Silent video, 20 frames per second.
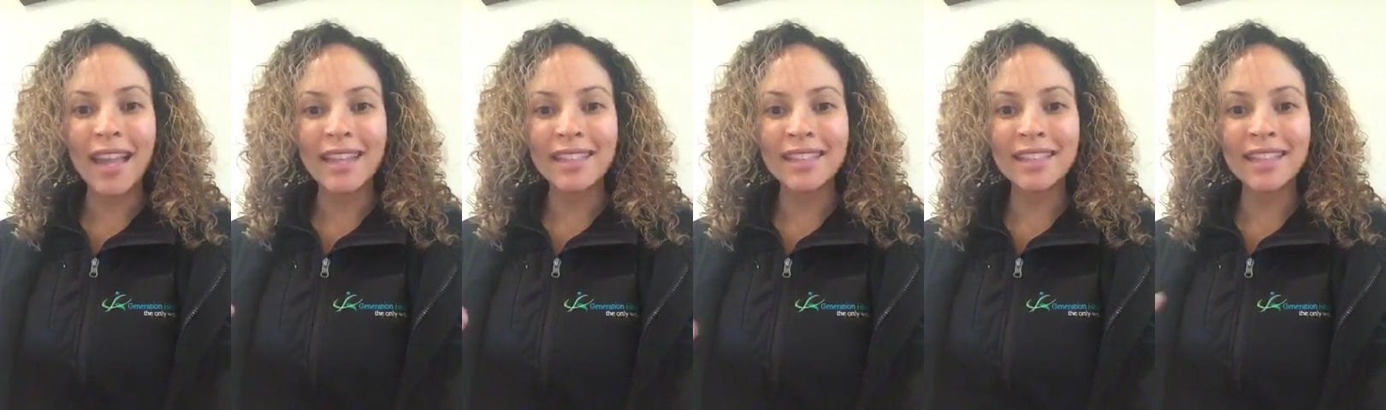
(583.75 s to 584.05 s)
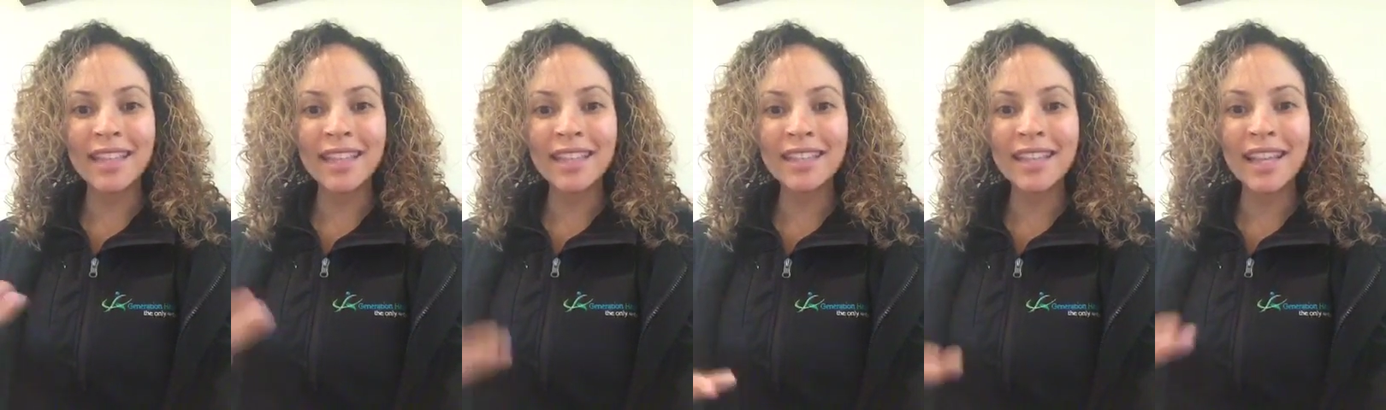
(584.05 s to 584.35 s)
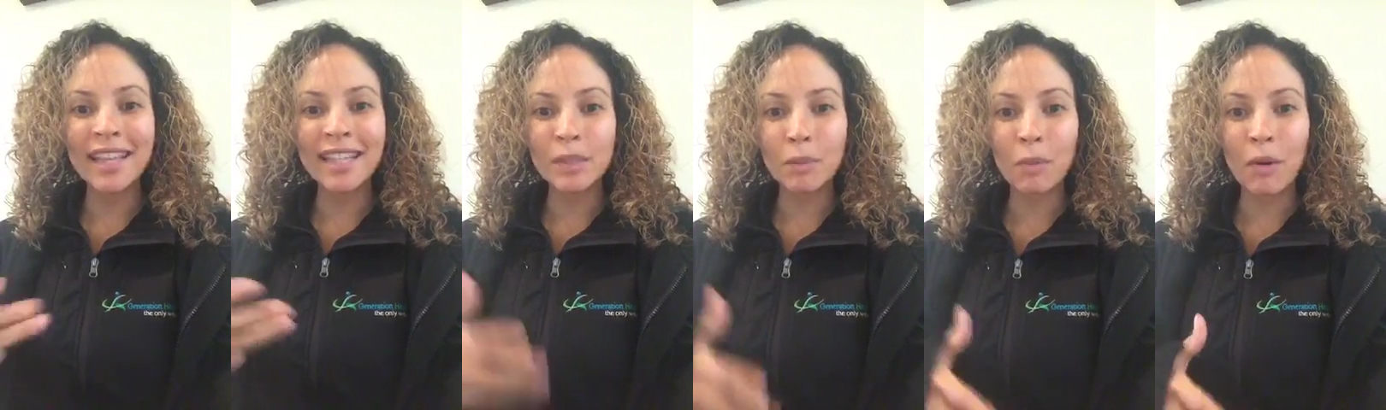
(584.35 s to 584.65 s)
as little
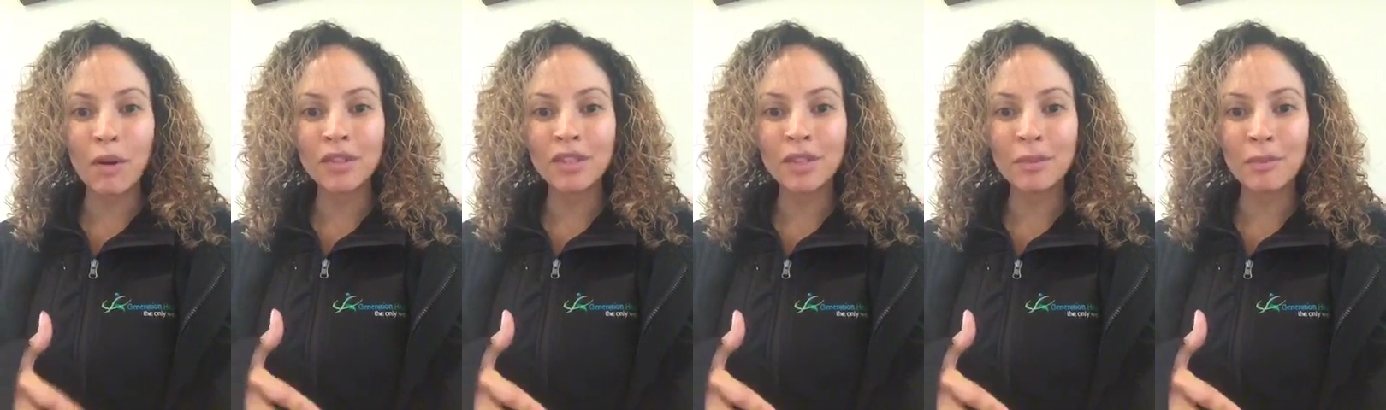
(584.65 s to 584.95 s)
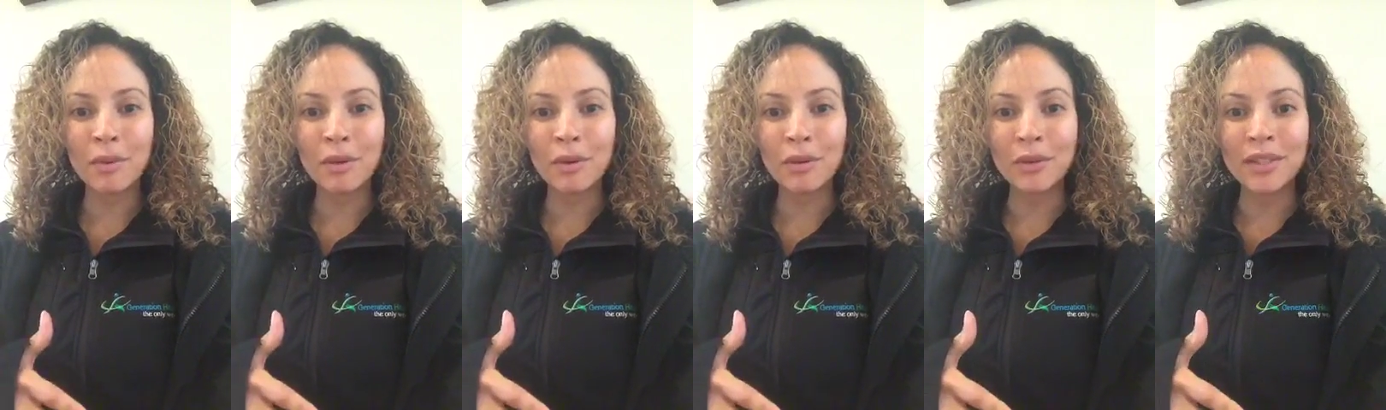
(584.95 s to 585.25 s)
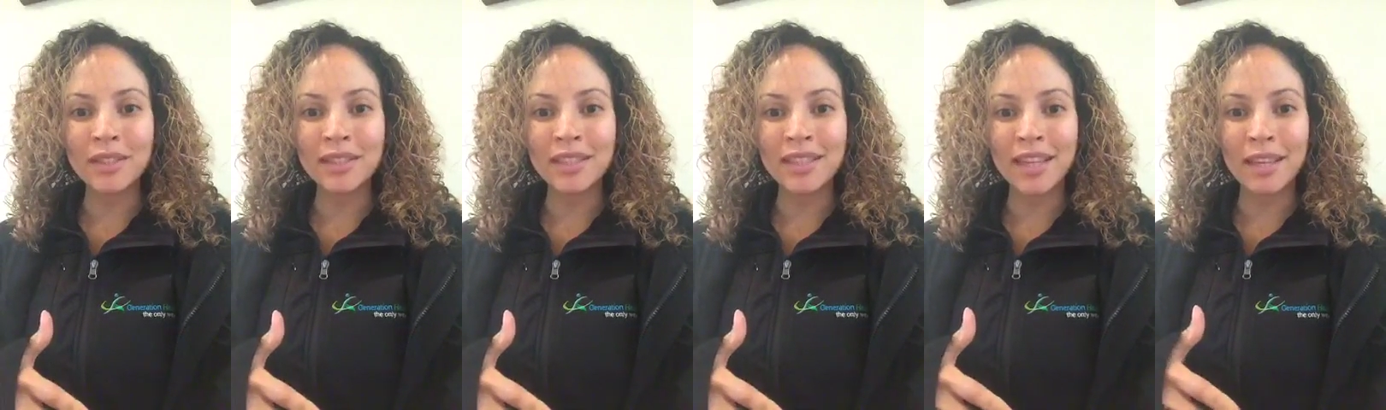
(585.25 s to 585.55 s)
as possible
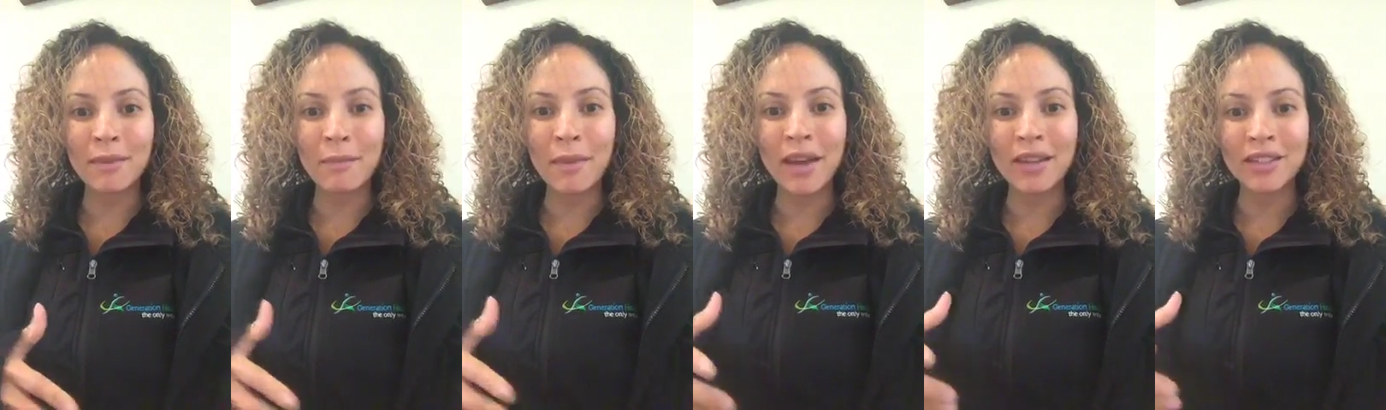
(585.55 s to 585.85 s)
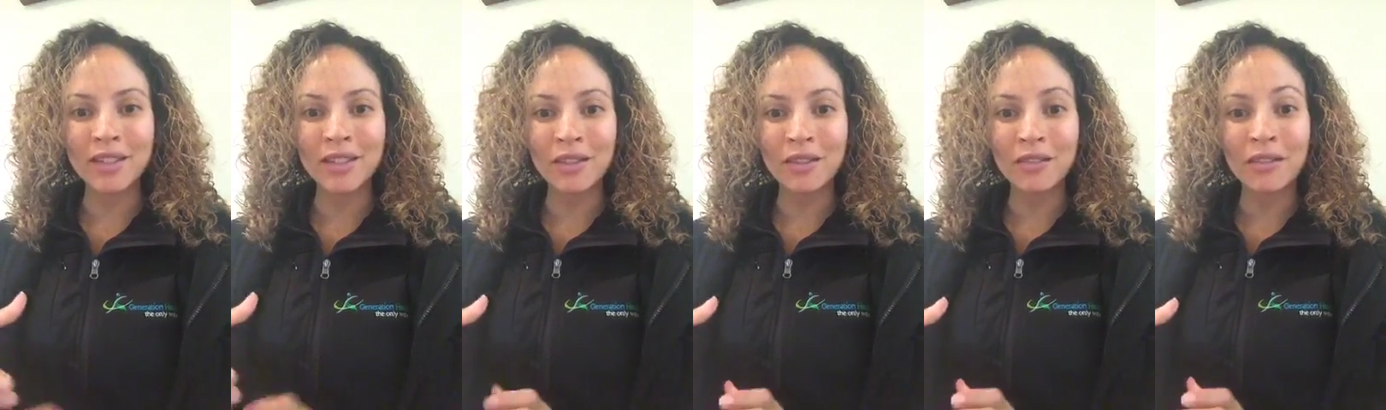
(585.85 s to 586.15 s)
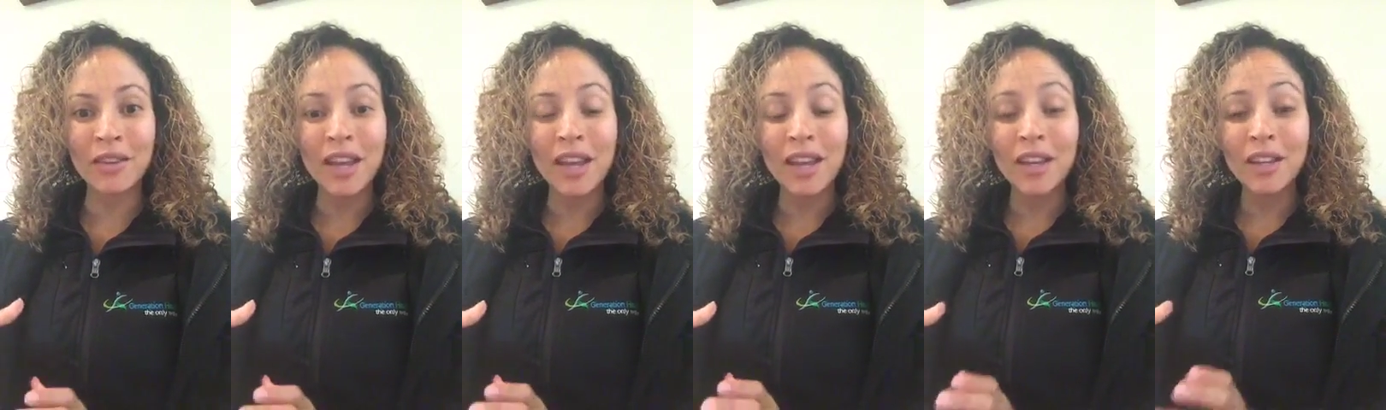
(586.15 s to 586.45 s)
is the amount of